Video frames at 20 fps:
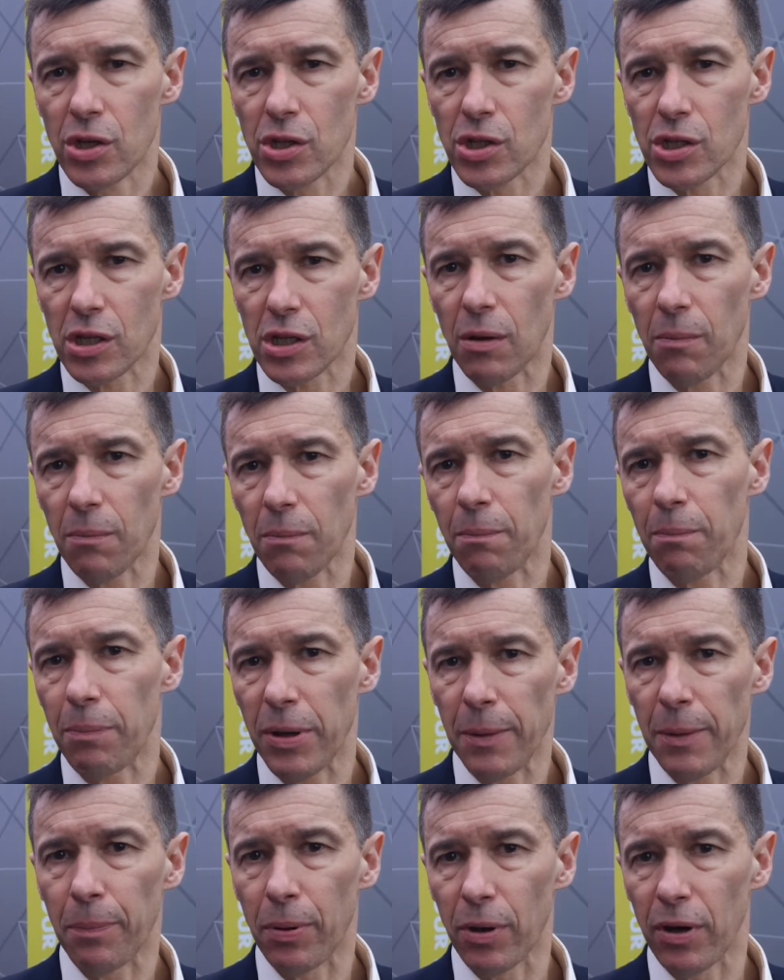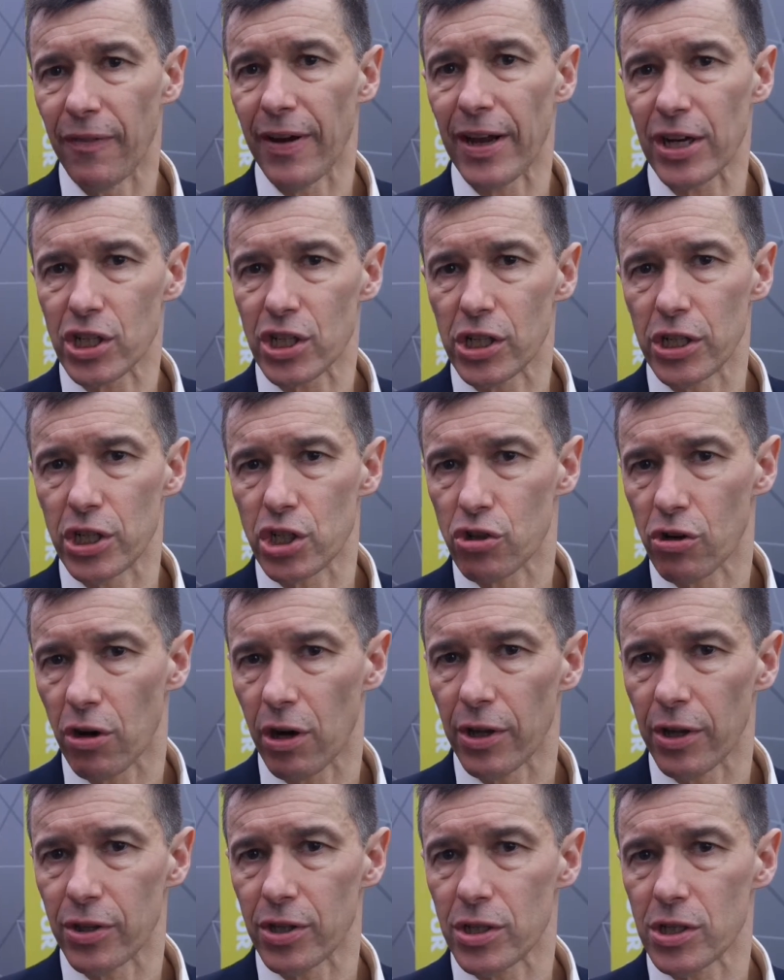some people have actually
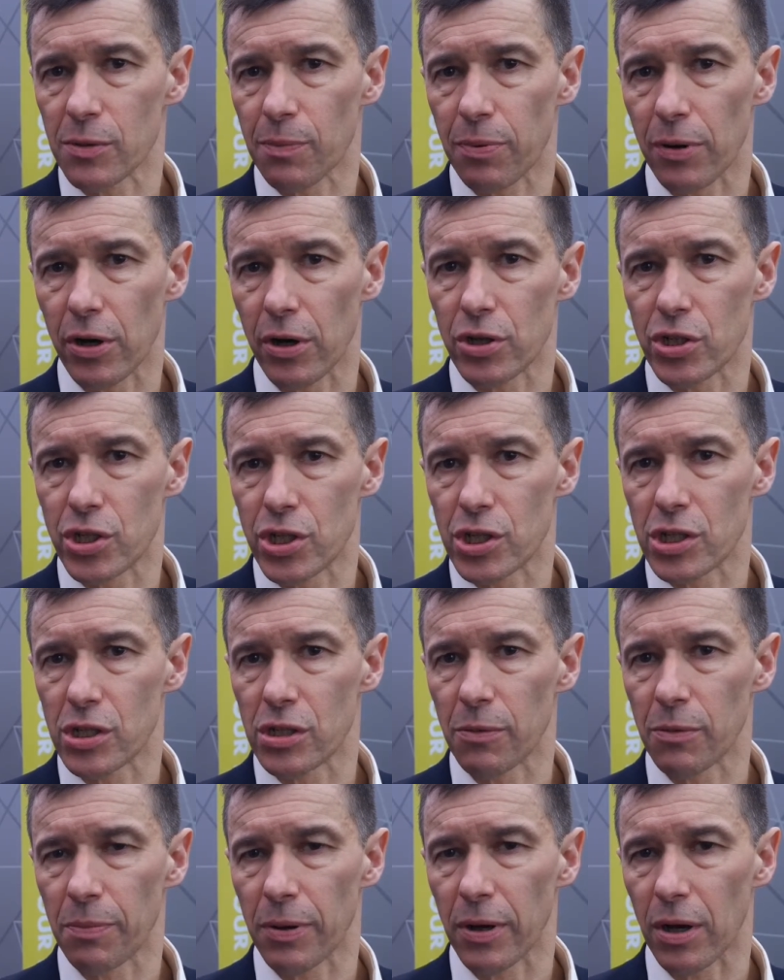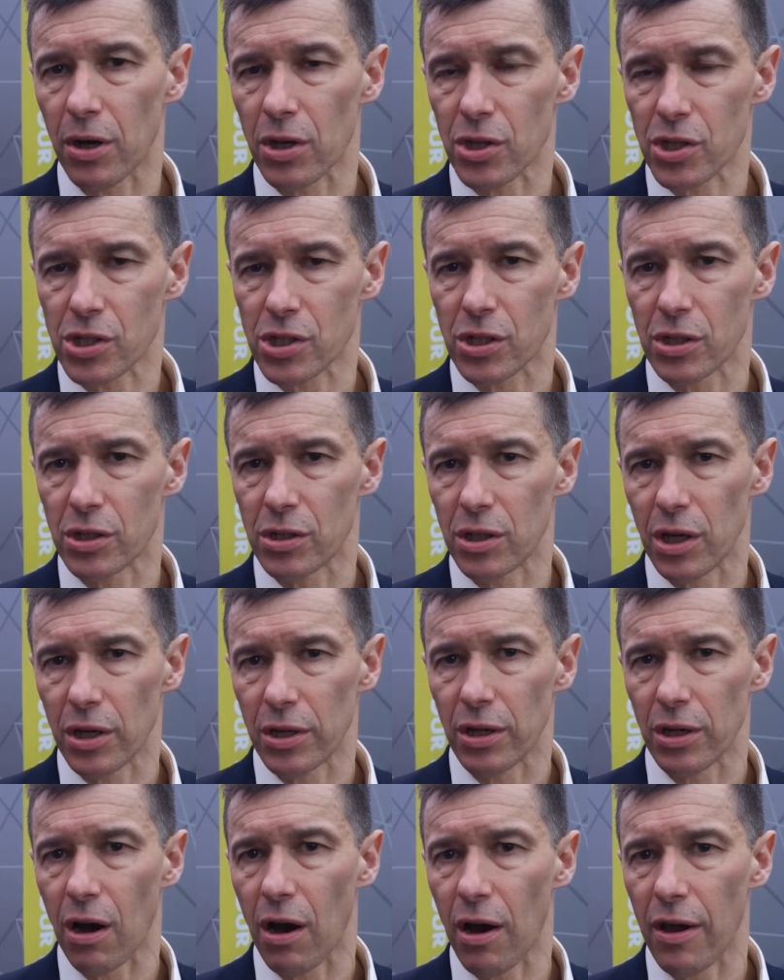tried these approaches in the past
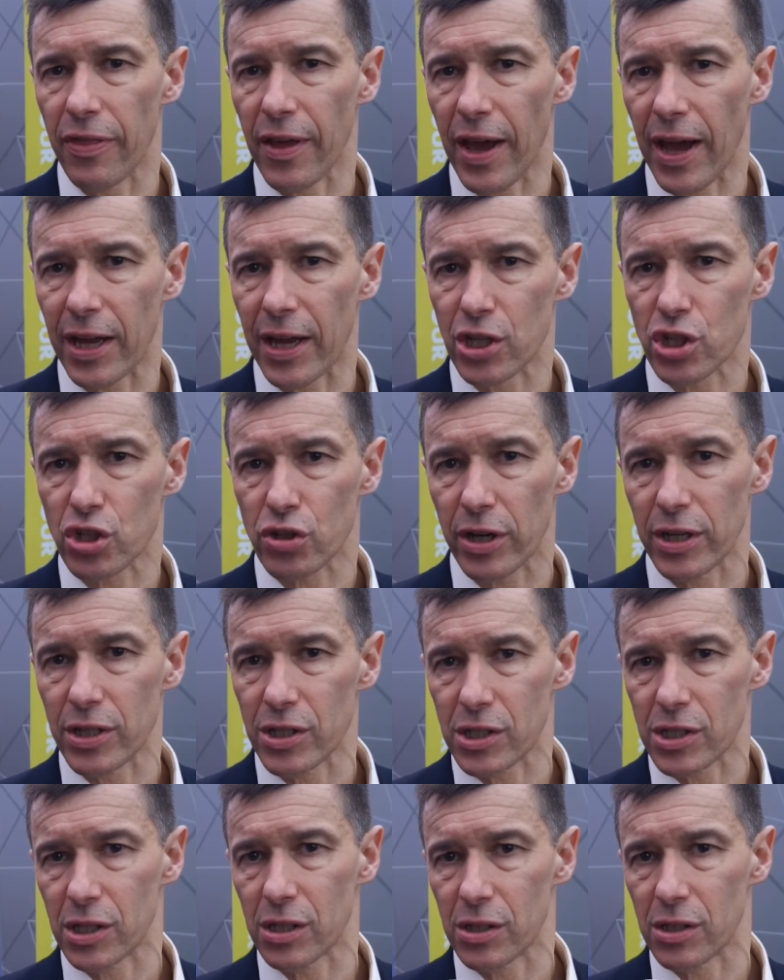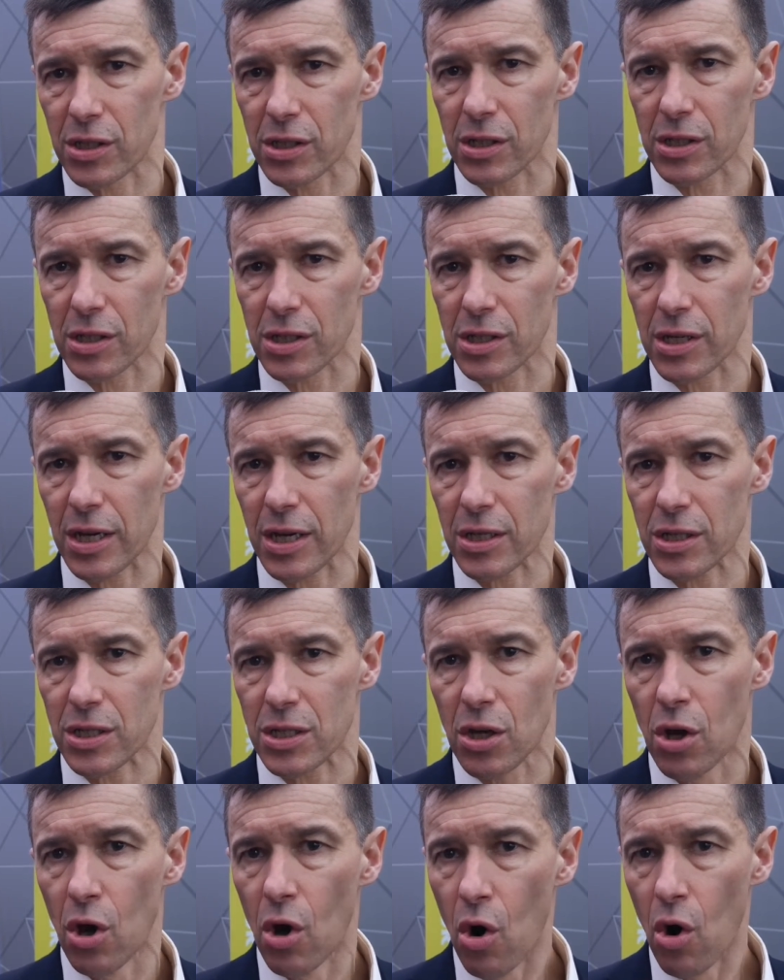and either had transient
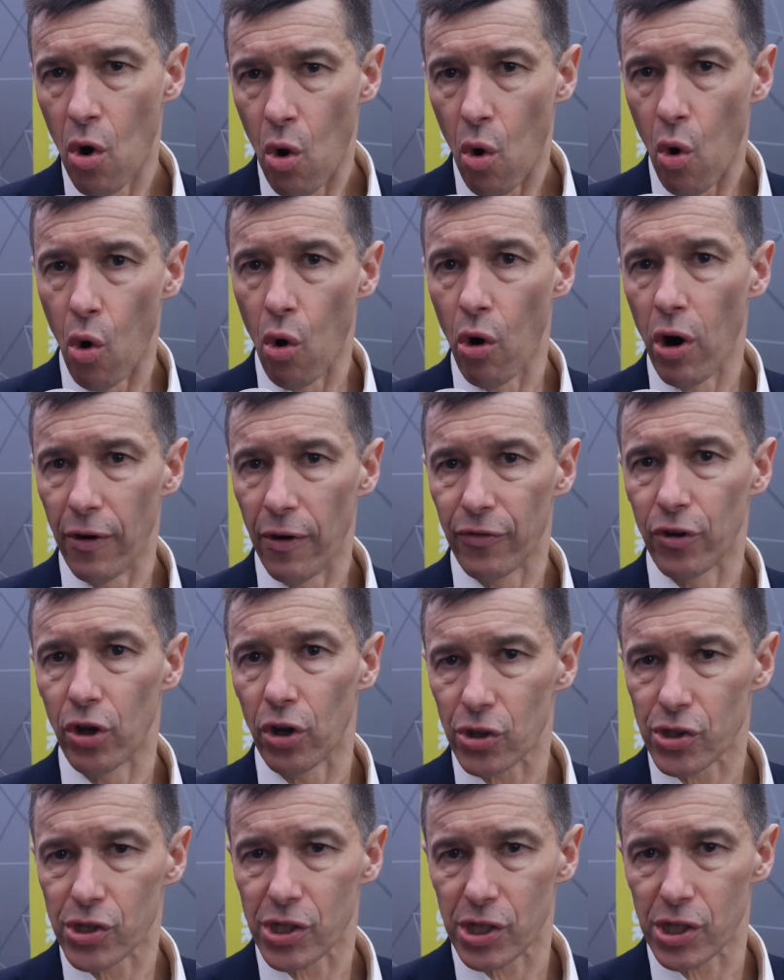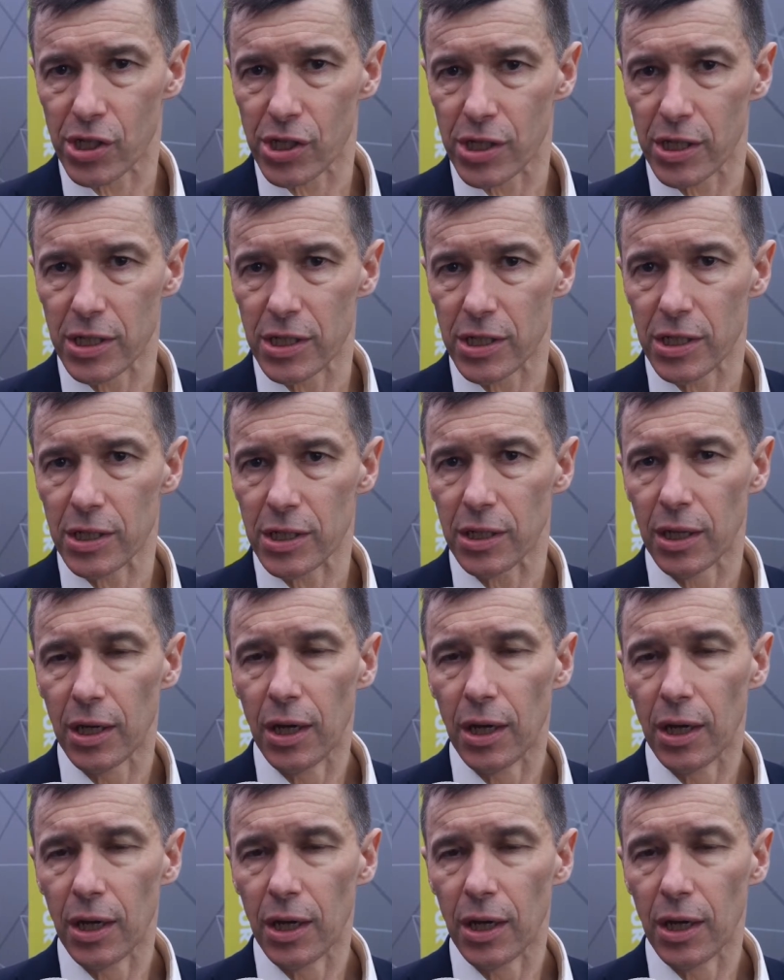success or have not succeeded.